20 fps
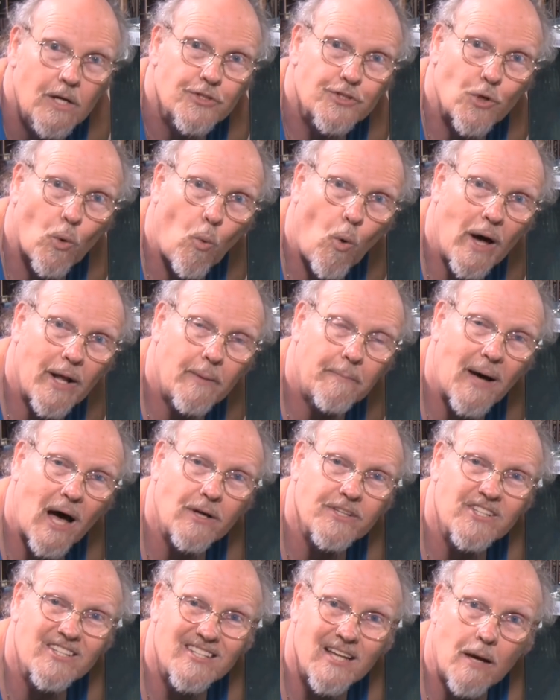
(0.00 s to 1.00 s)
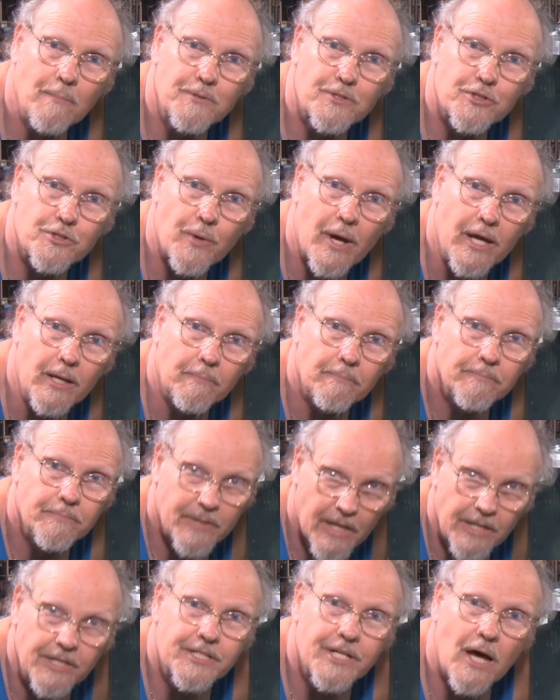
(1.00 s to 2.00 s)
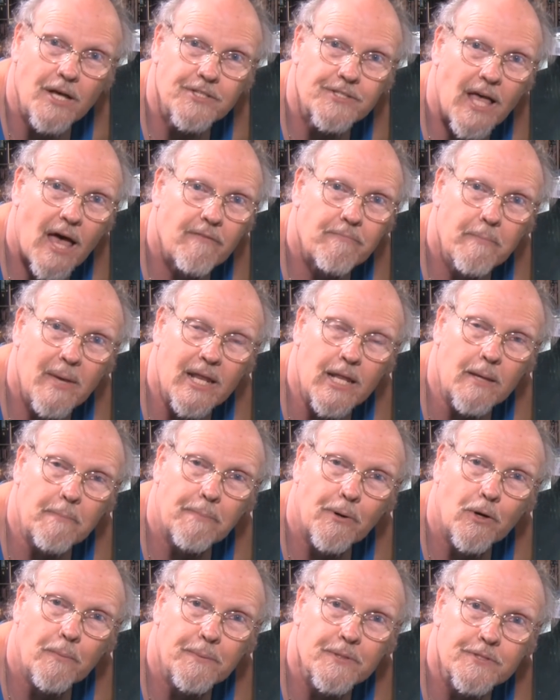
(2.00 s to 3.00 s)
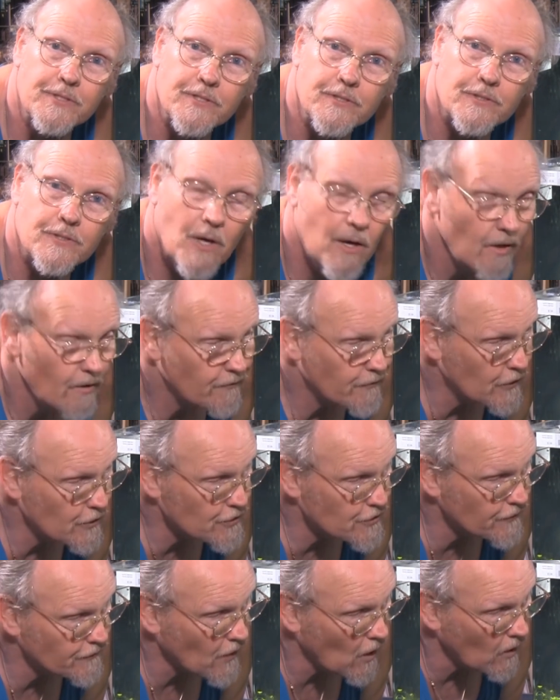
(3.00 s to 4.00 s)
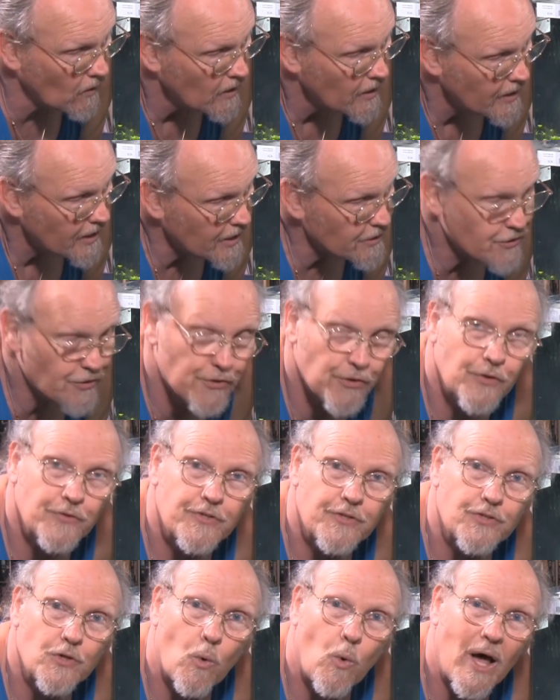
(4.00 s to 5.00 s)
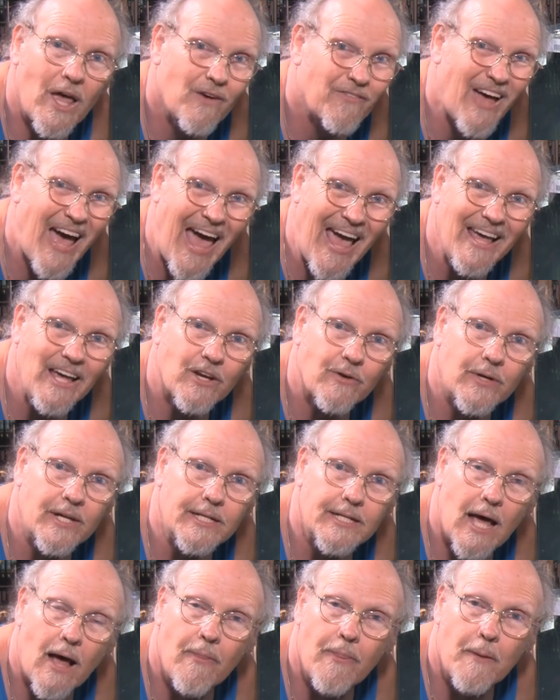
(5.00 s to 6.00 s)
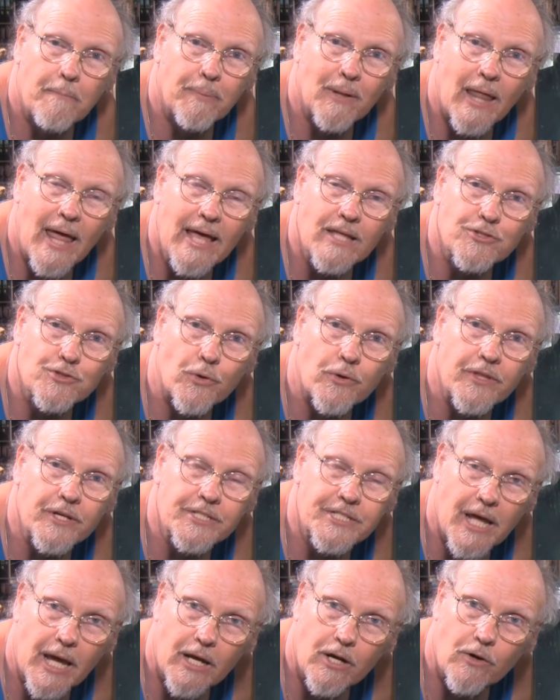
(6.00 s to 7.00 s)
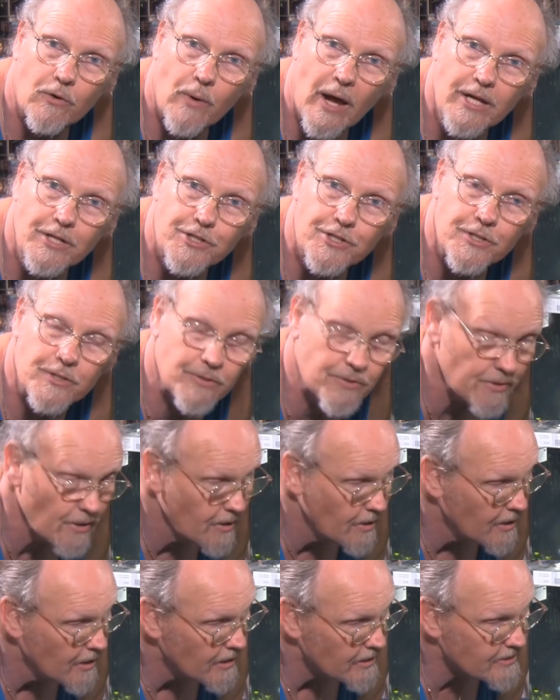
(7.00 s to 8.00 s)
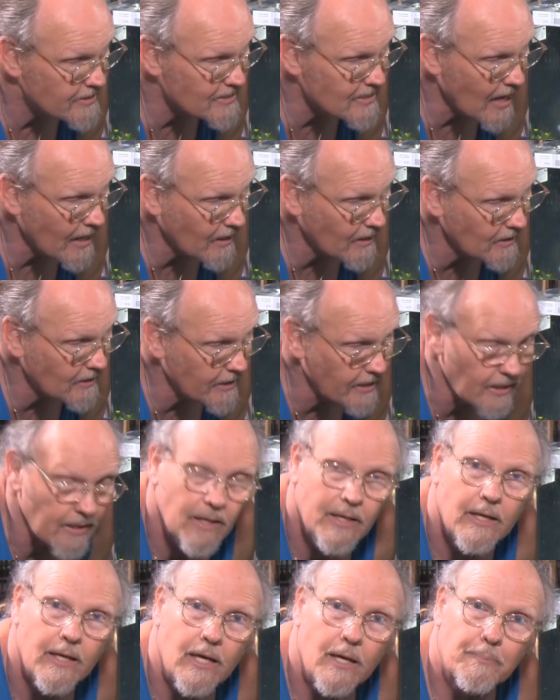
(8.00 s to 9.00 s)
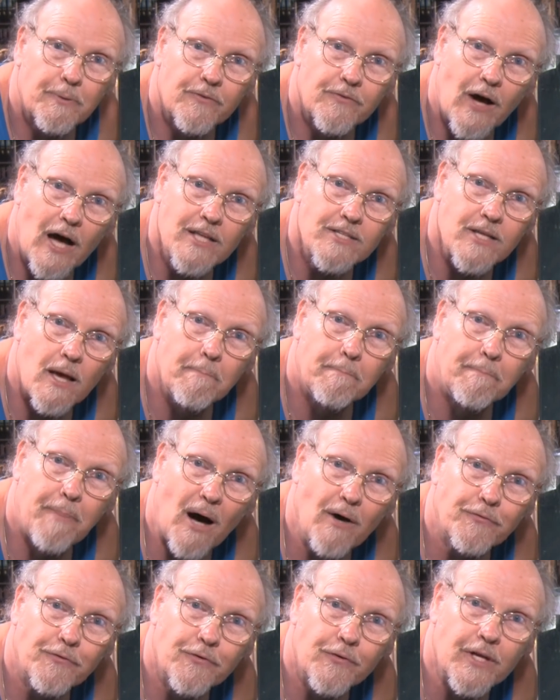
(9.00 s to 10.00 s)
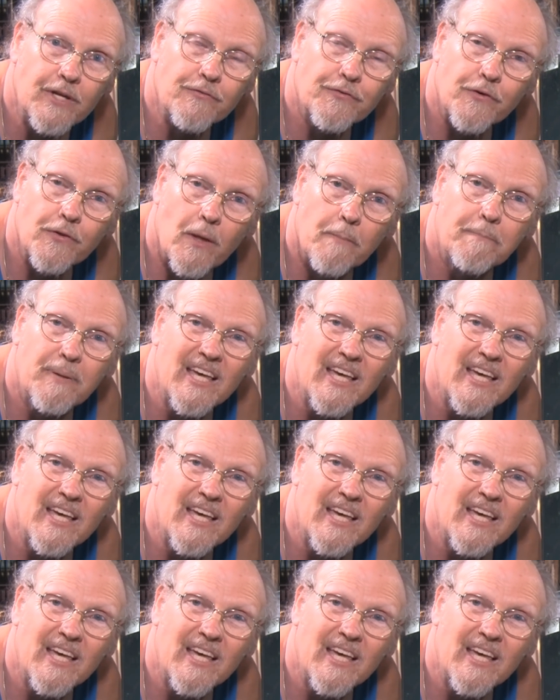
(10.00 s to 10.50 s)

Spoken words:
So what about substrate? It does have many purposes. First of all, it serves as a way of anchoring down the plants or the decorations. Secondly, it provides a buffering for the